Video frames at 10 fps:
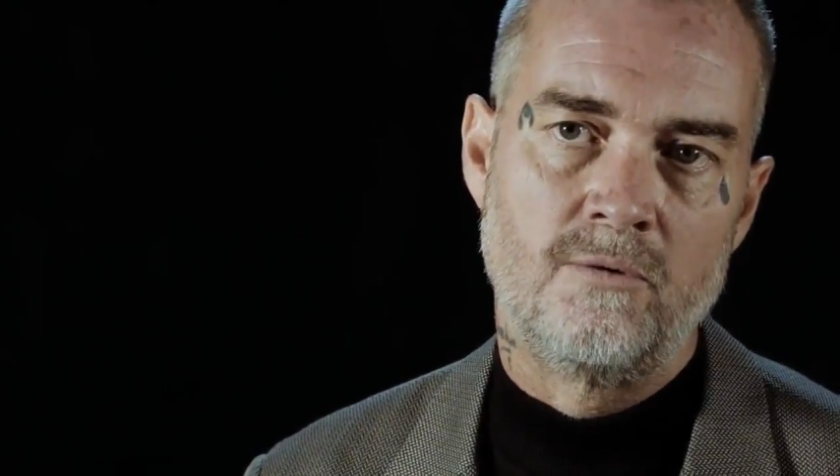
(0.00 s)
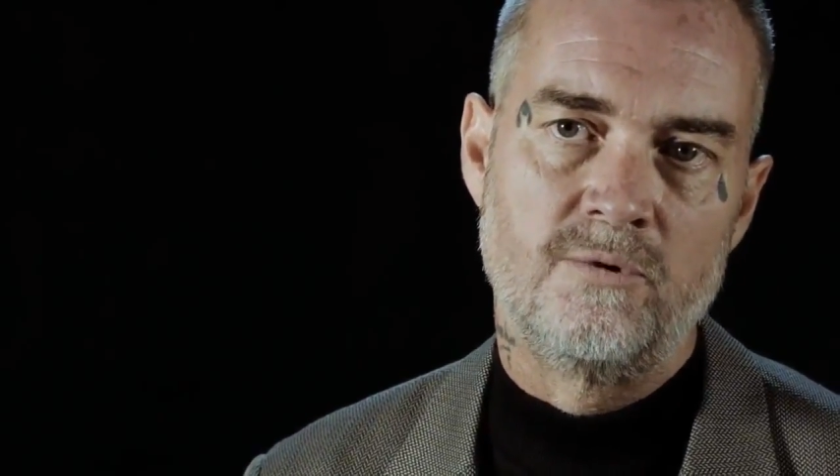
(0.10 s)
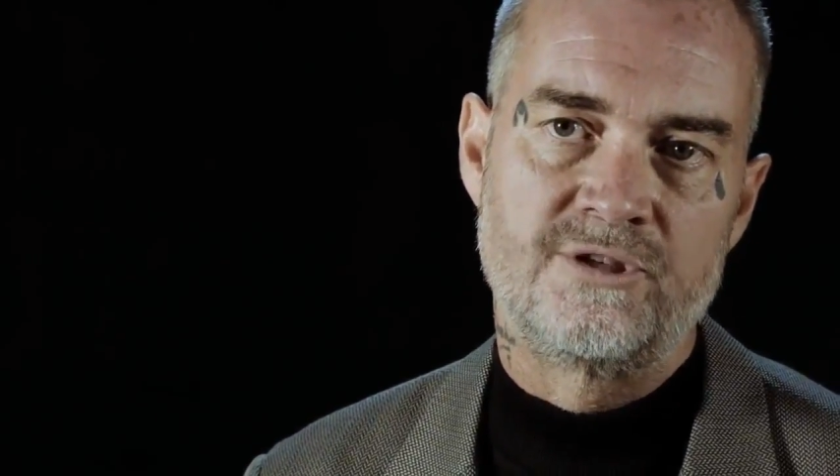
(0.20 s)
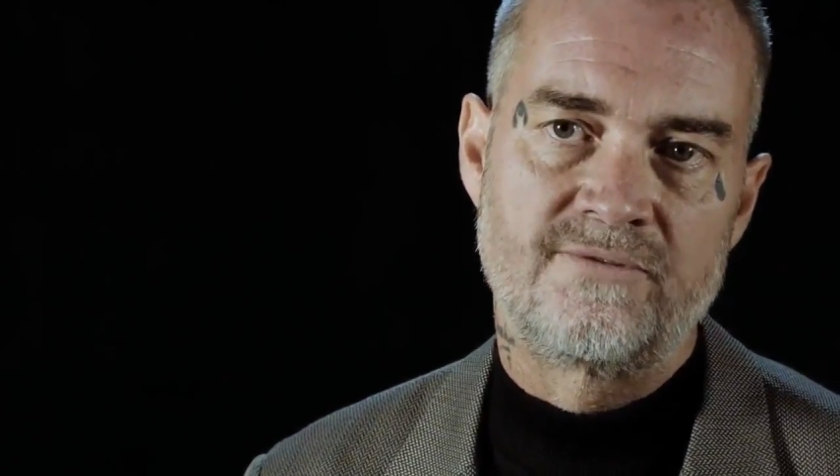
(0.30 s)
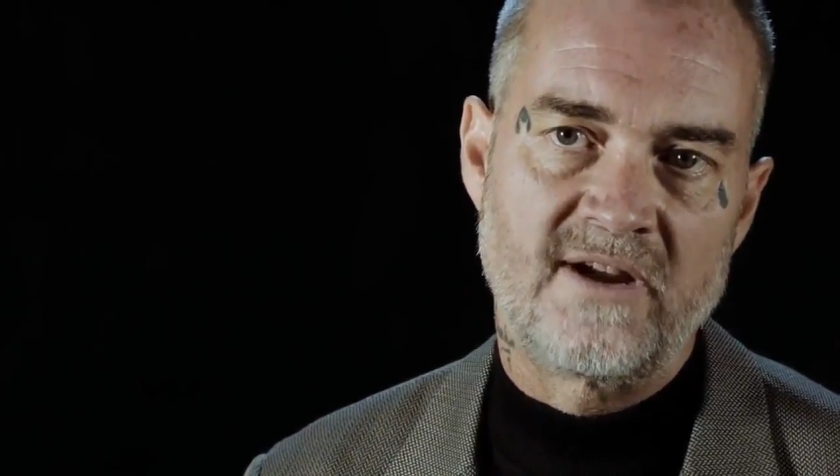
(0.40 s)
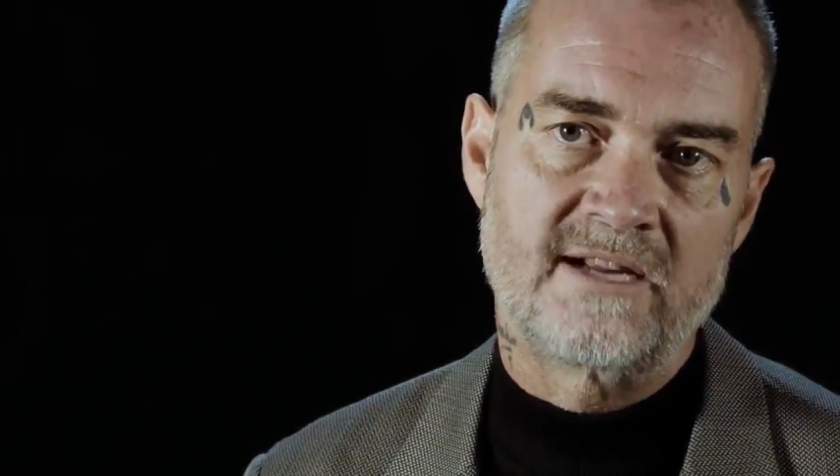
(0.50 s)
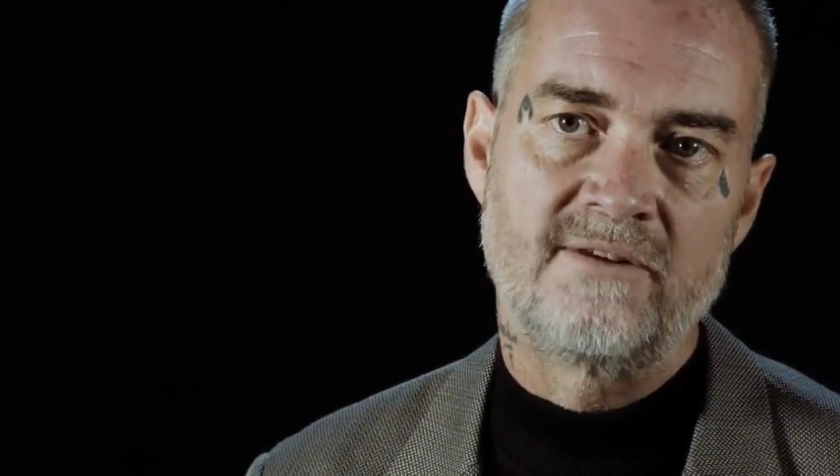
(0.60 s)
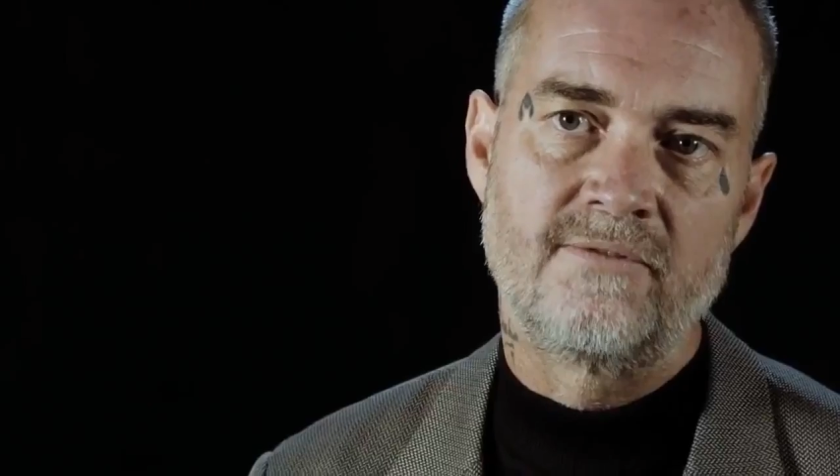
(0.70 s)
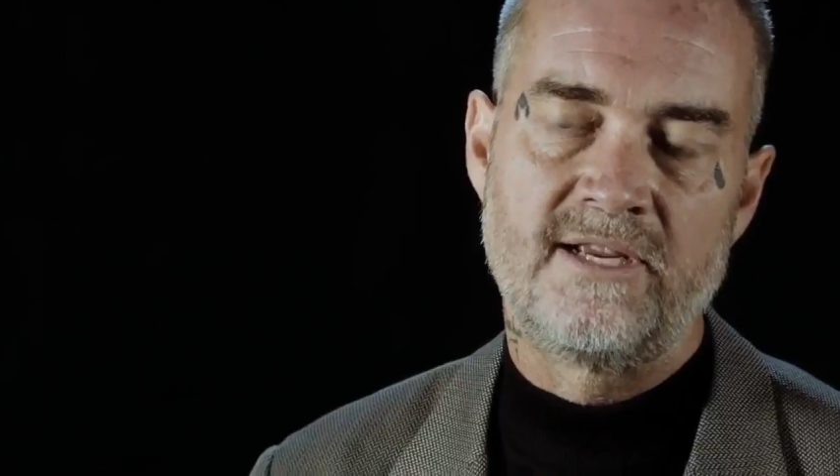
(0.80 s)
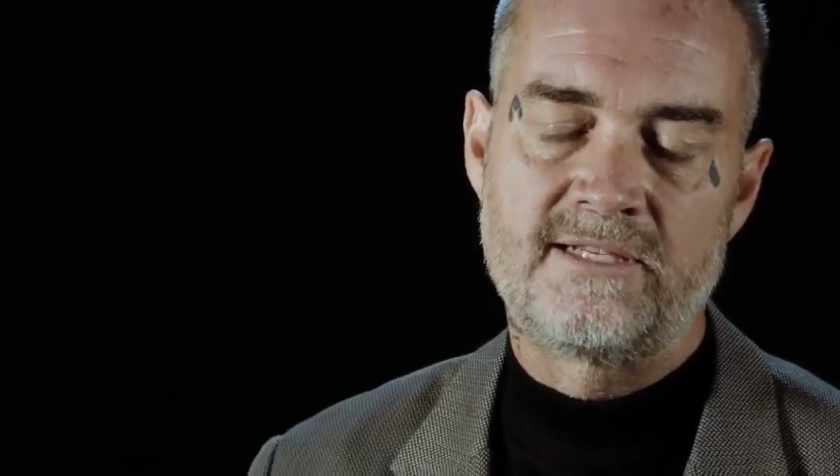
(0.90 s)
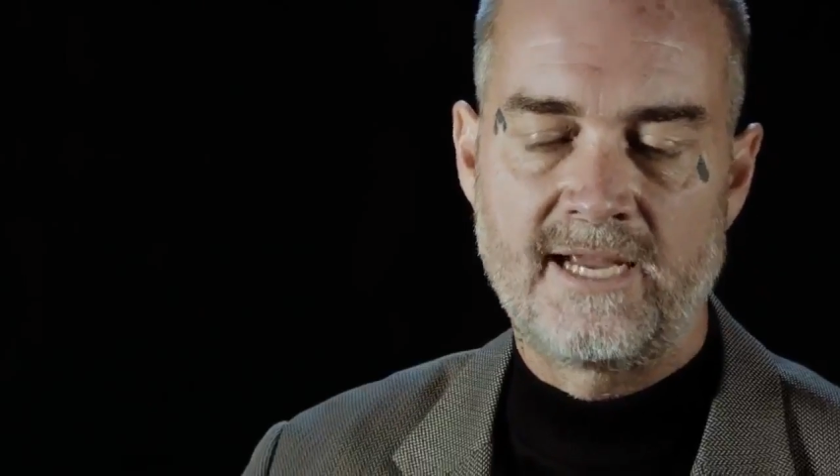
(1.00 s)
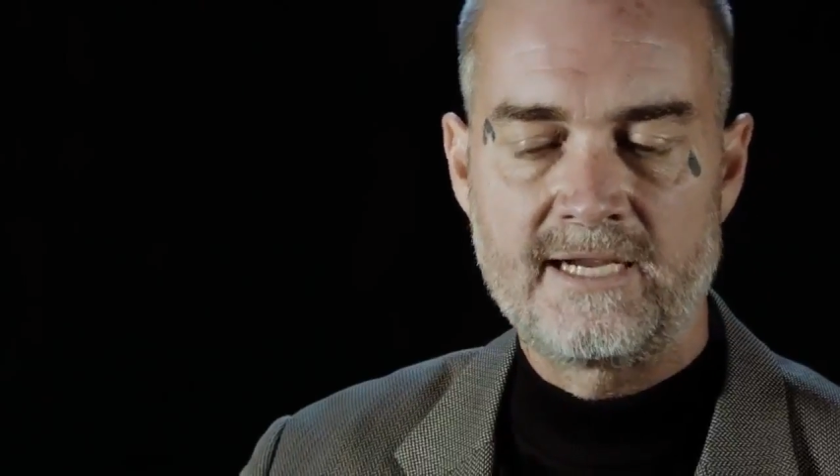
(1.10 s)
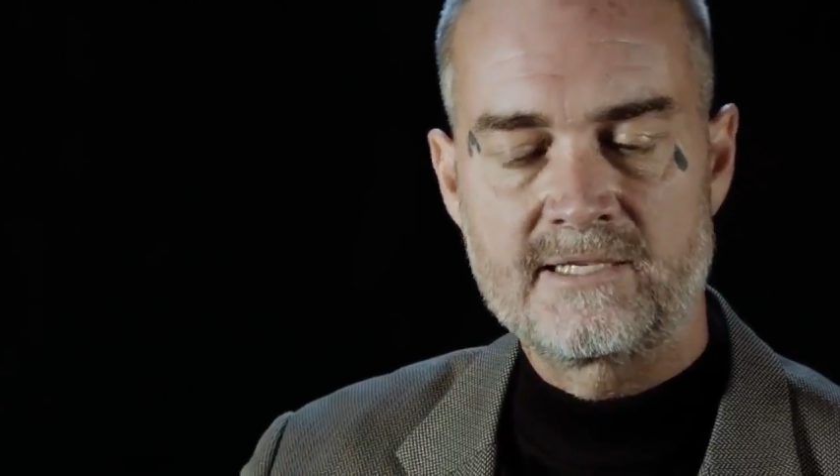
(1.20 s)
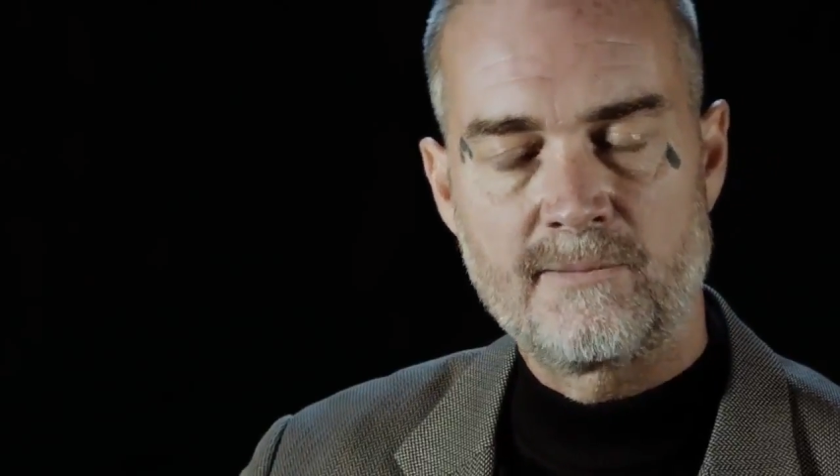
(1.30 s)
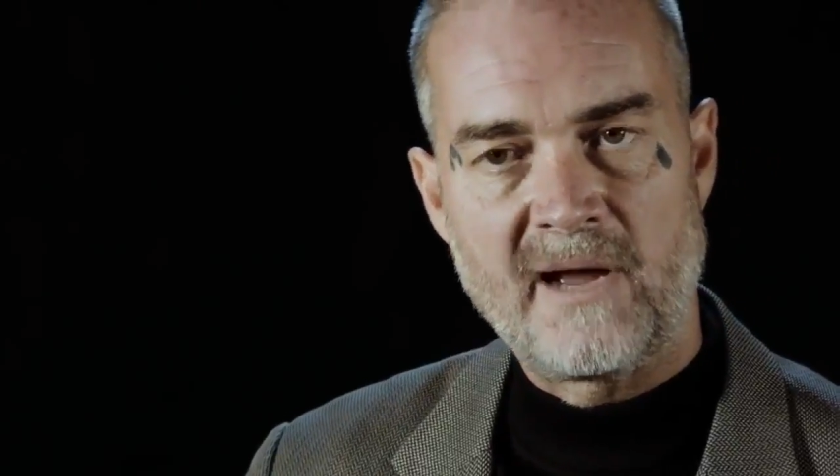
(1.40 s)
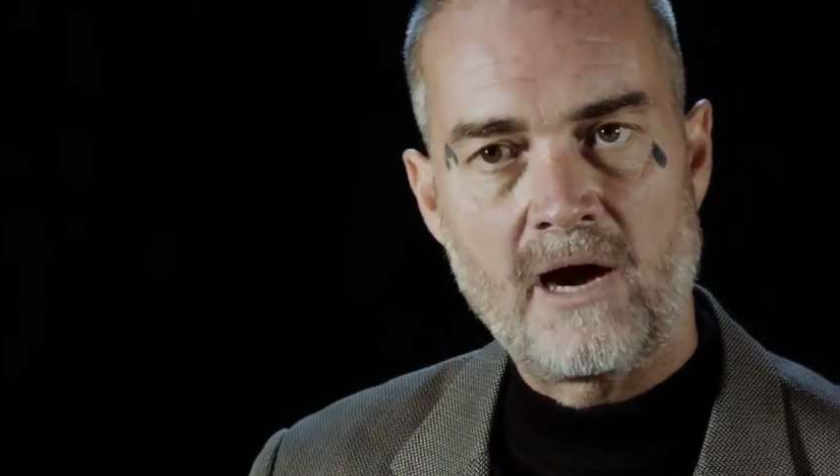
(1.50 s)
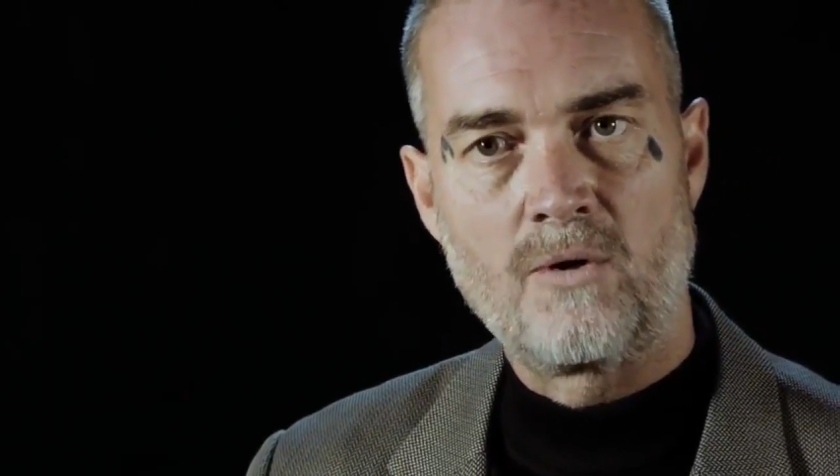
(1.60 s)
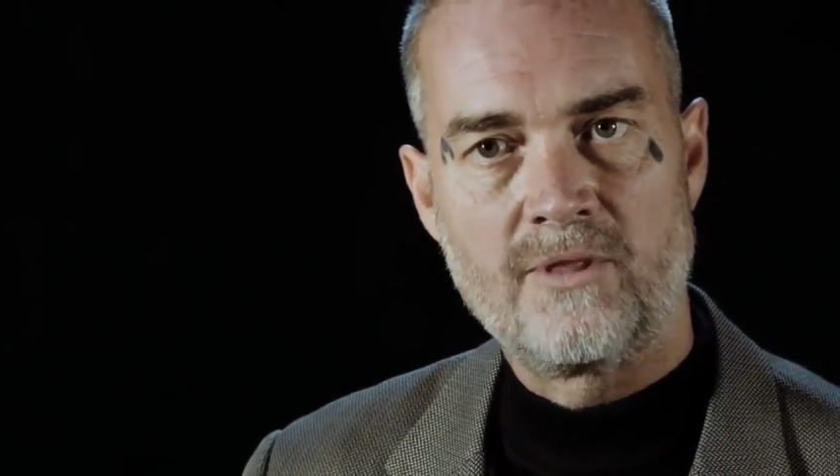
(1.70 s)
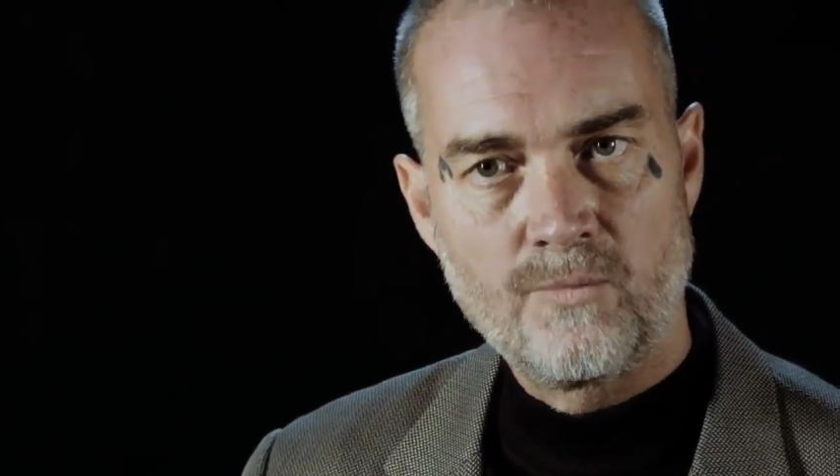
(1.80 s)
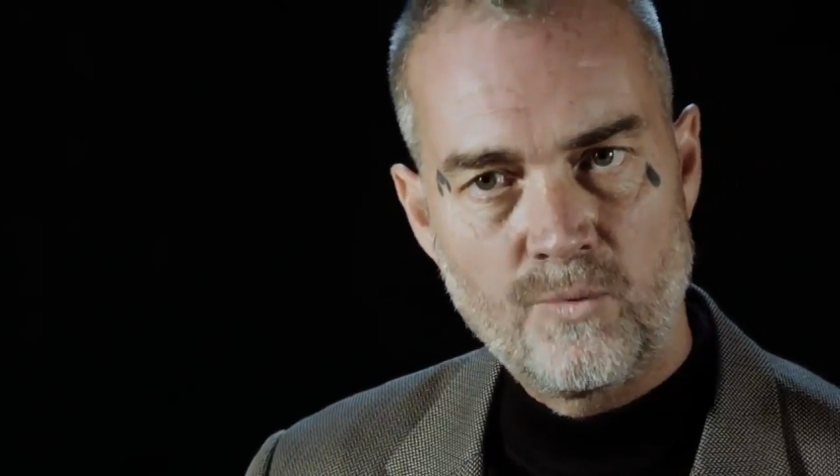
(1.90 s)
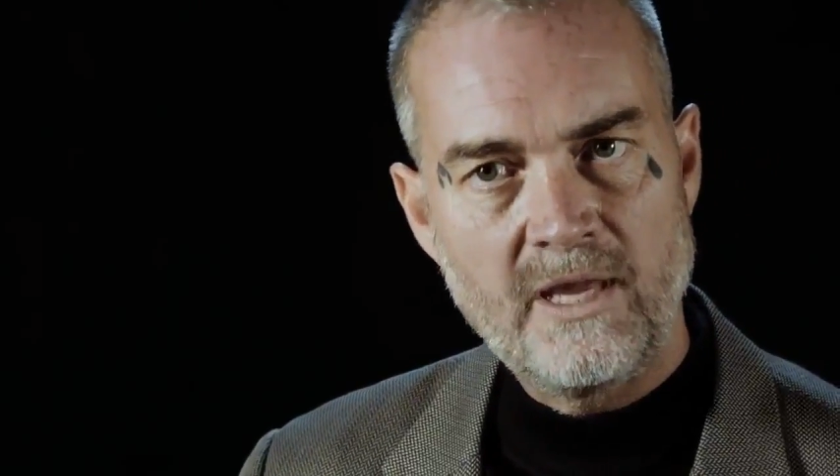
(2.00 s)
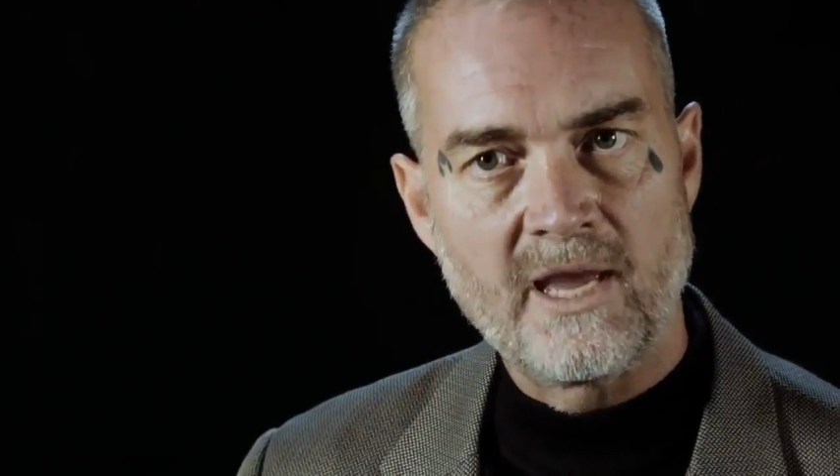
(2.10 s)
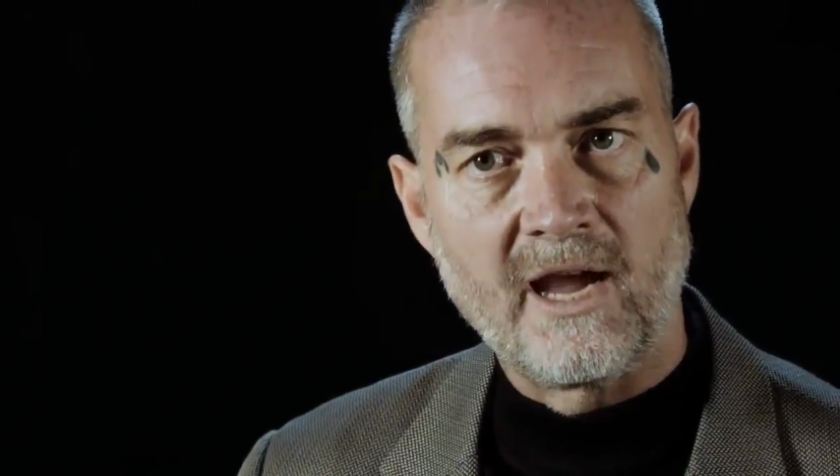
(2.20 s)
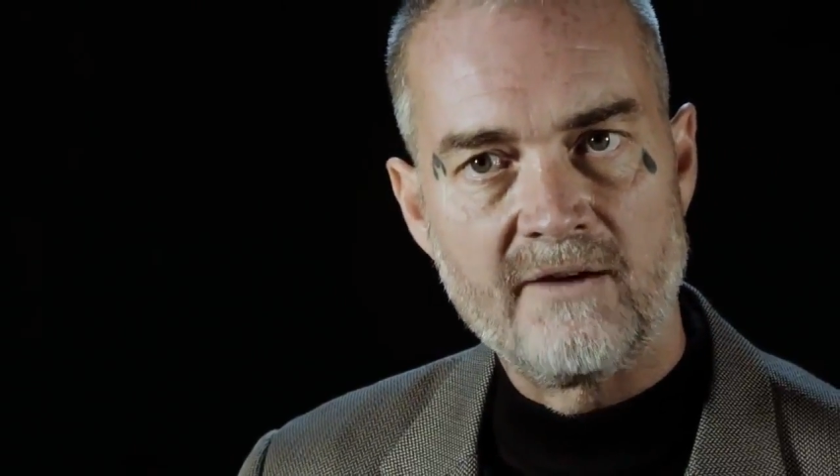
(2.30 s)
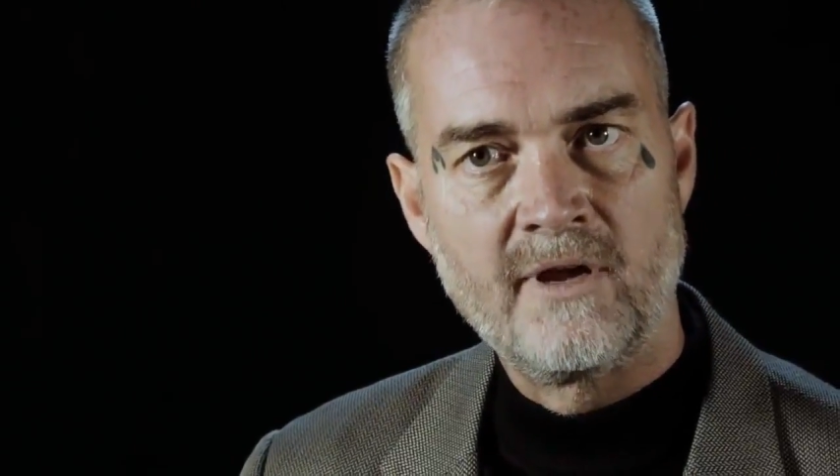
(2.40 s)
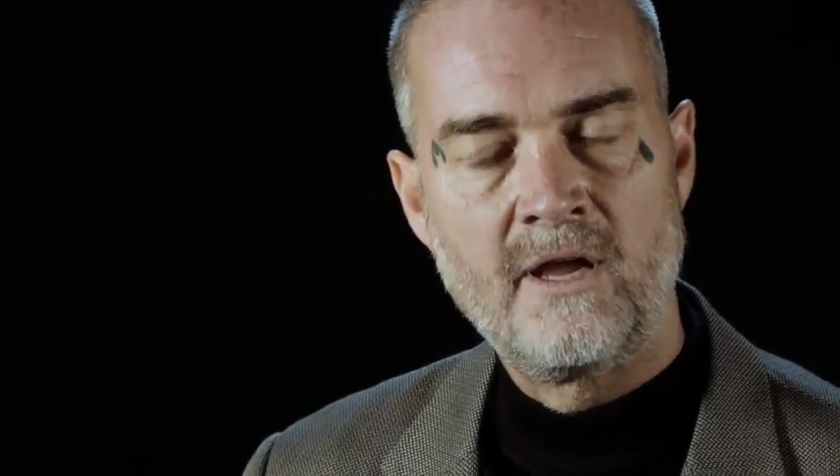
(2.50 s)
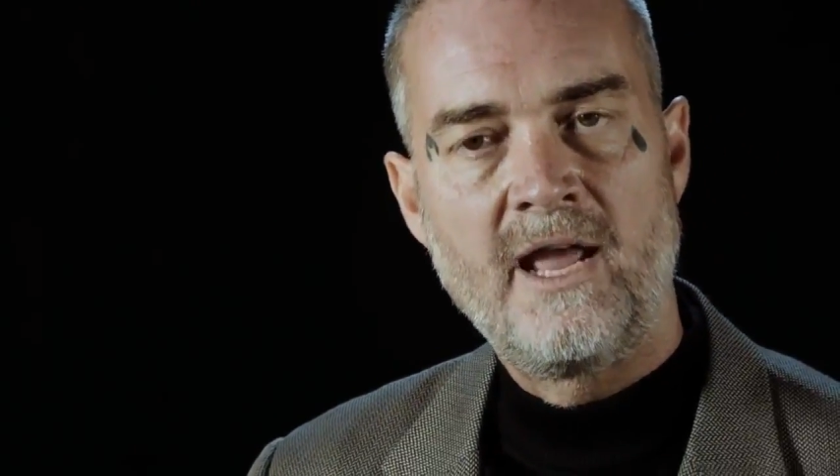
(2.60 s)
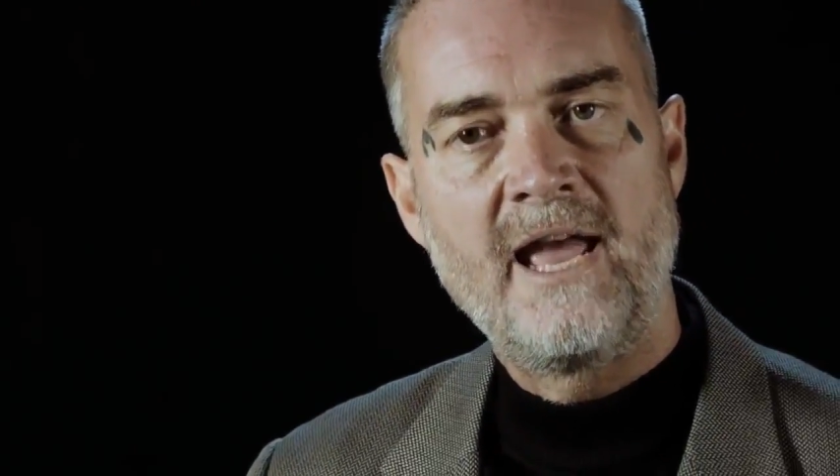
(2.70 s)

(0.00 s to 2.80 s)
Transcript: which effectively takes the power that we have